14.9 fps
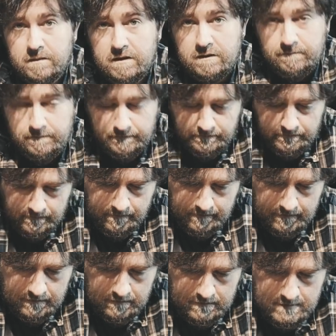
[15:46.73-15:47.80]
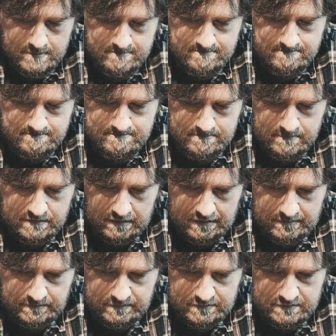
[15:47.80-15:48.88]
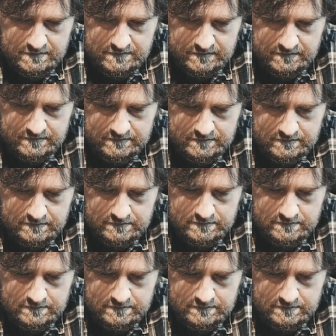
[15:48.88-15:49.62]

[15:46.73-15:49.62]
mine, diapers,